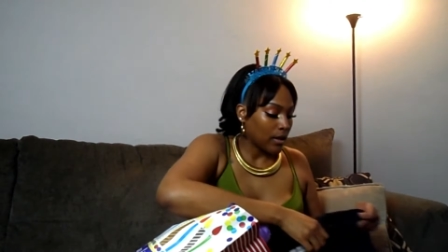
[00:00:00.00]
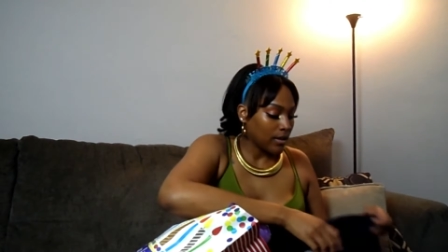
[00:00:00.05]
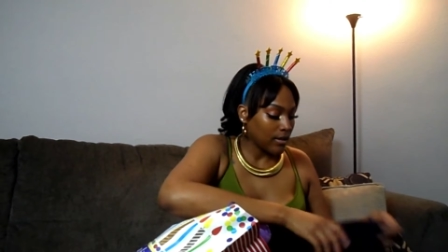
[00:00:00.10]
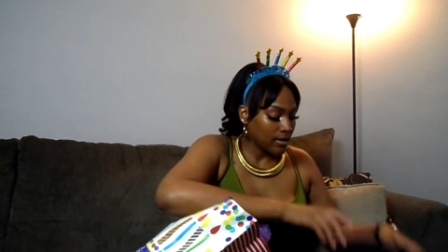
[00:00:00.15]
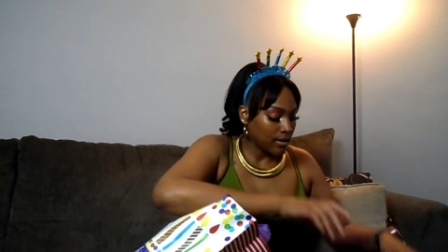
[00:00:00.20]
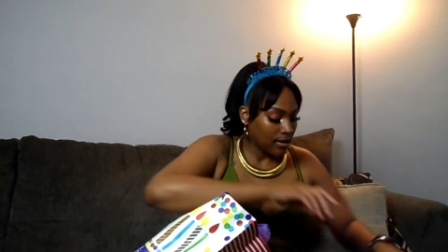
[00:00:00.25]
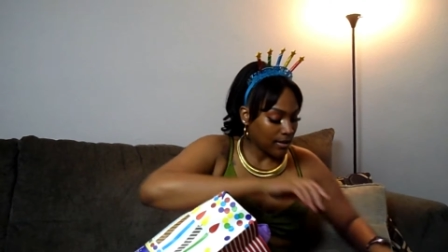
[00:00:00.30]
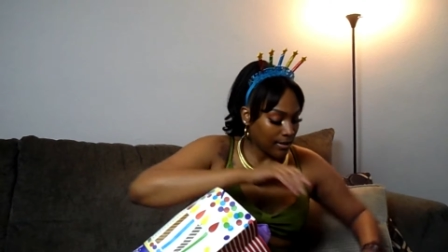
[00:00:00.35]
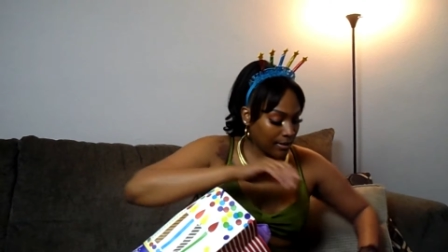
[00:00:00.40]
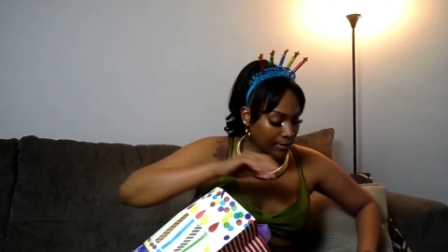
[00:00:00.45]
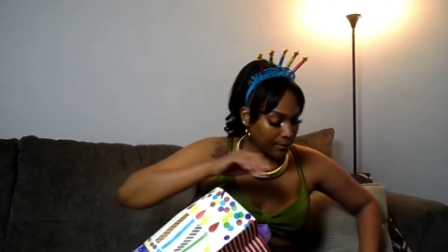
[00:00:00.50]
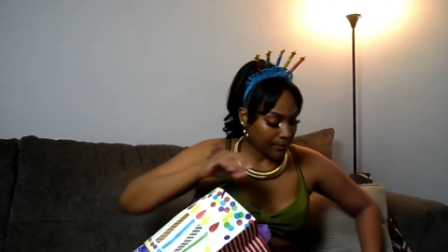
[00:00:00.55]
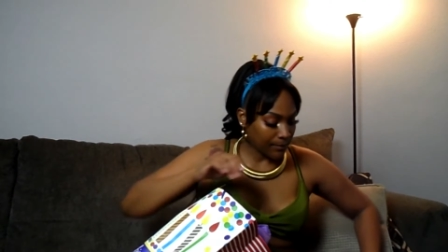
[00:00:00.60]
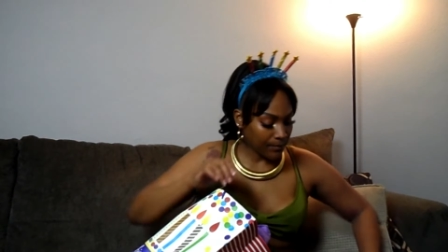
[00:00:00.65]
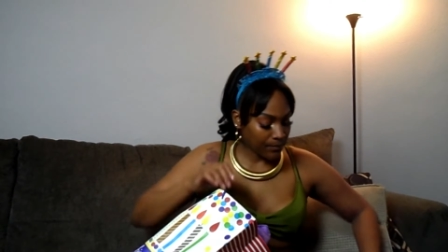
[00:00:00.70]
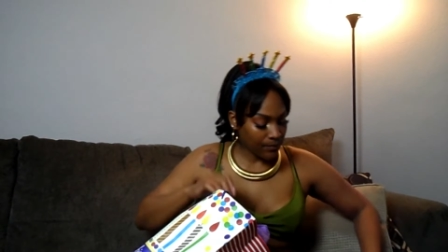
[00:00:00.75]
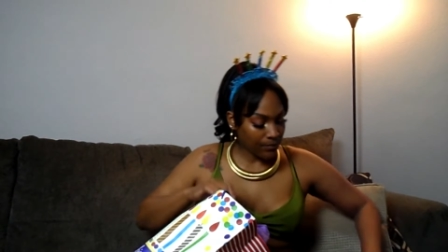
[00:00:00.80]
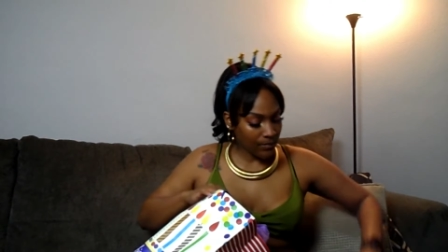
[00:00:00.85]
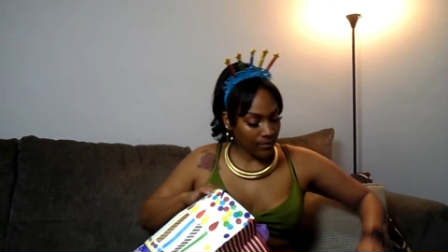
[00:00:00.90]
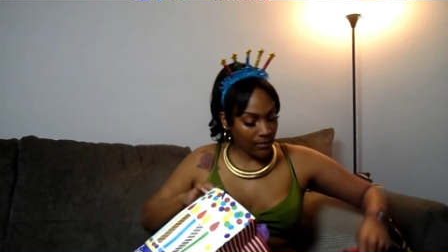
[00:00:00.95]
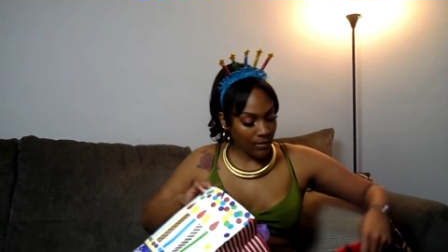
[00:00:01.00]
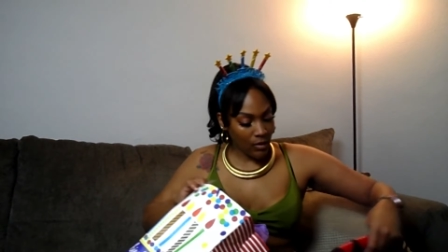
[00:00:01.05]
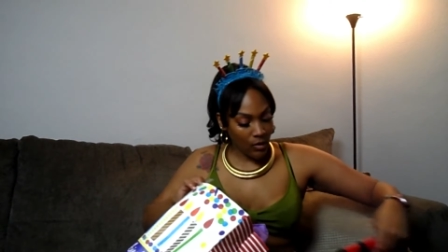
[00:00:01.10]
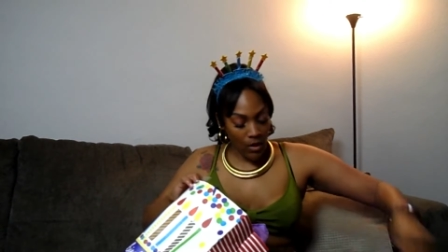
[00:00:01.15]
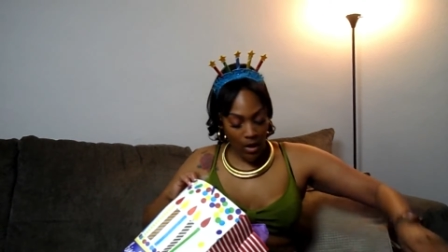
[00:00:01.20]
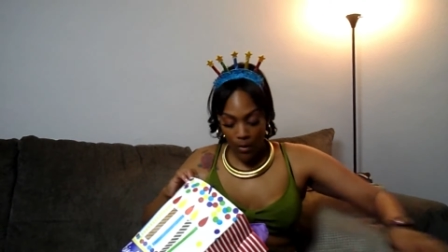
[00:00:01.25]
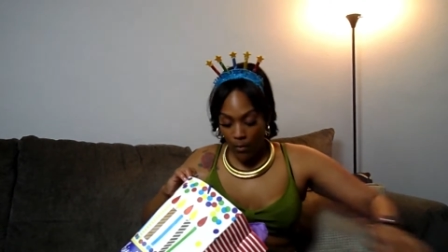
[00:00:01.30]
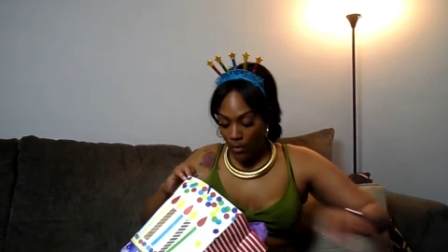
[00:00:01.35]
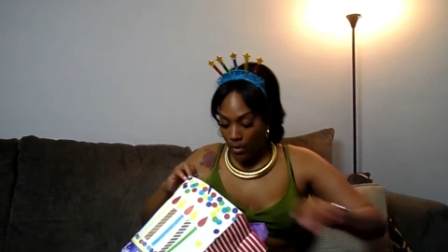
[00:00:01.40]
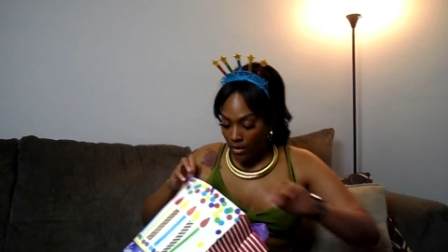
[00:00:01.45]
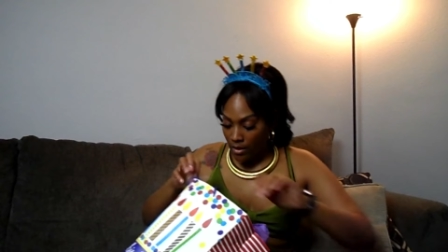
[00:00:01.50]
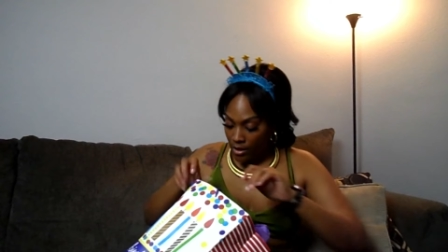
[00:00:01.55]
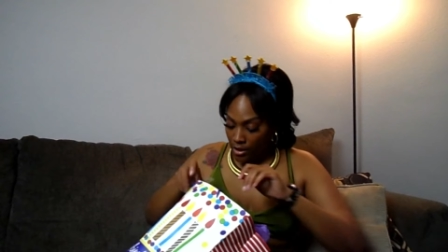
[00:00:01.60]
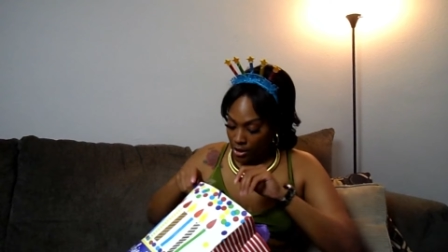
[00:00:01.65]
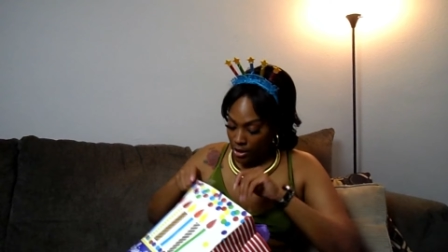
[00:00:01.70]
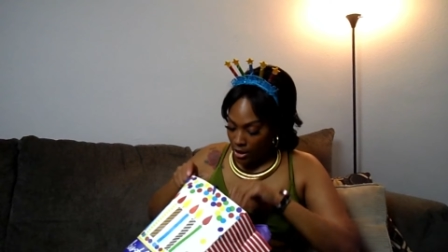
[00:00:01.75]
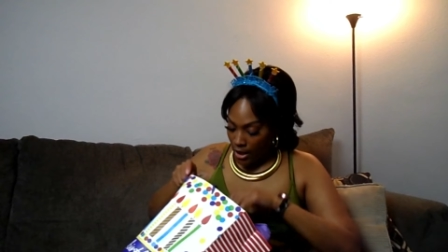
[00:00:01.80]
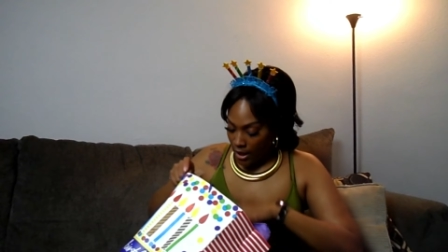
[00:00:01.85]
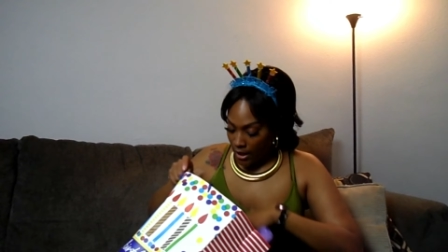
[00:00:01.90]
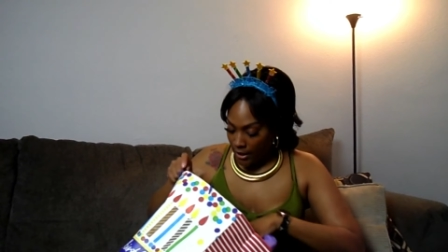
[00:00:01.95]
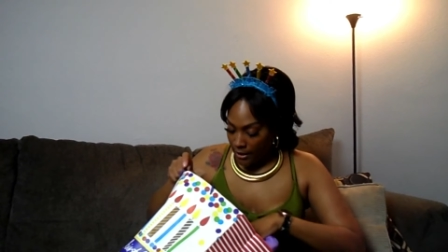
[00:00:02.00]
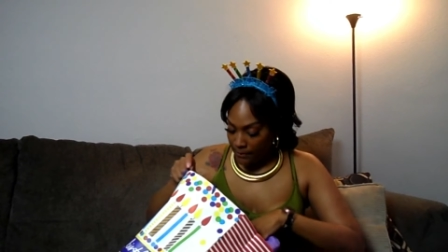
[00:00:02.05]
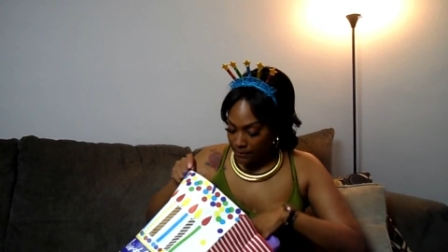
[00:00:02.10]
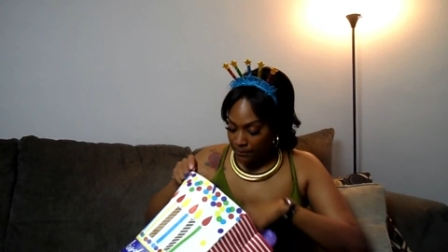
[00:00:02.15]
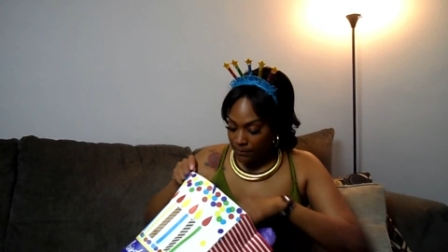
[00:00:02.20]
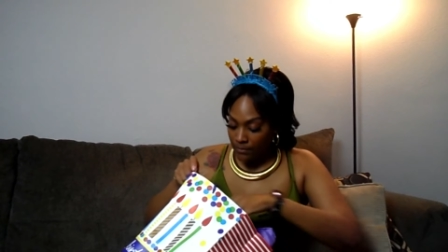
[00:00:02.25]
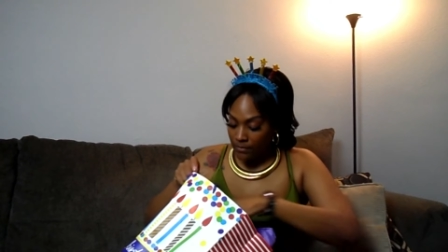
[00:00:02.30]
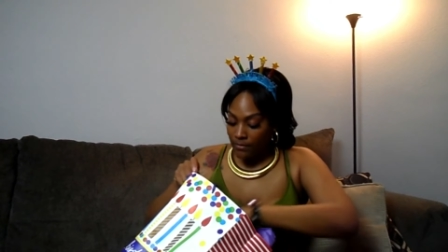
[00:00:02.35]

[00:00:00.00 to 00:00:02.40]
work. So I wore the shirt.